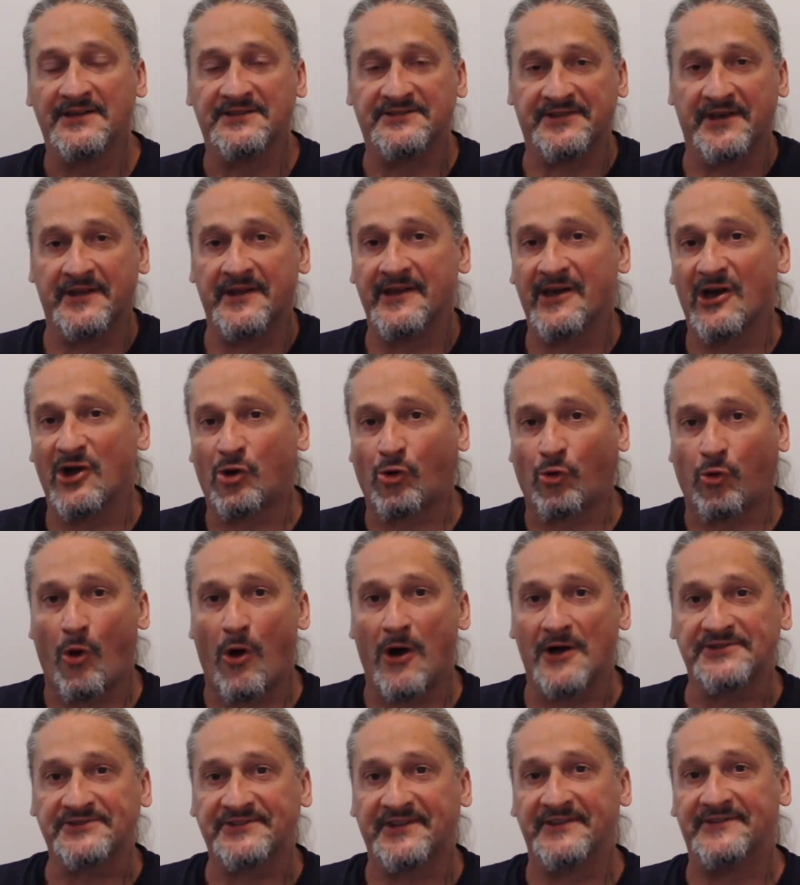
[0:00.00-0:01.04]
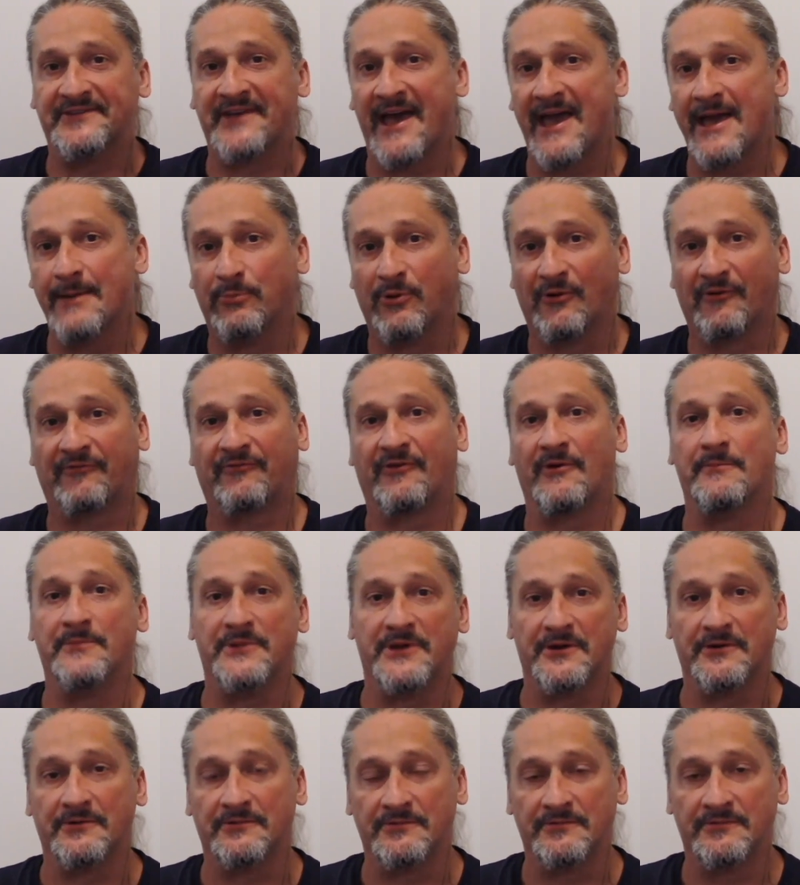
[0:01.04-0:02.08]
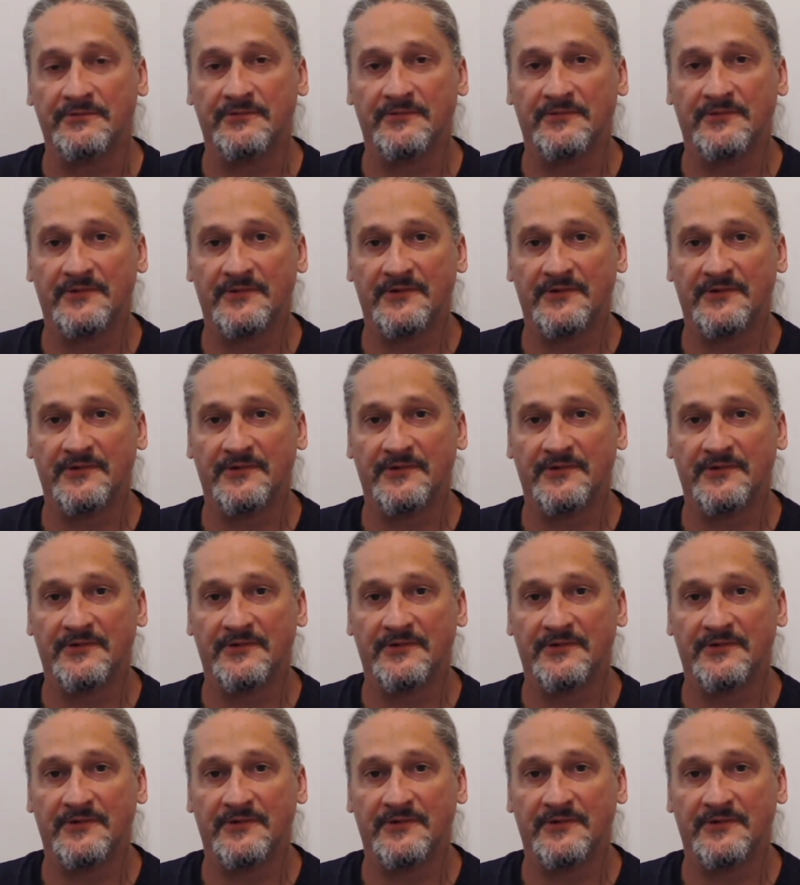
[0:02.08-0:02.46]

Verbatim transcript: sitting across the table from you,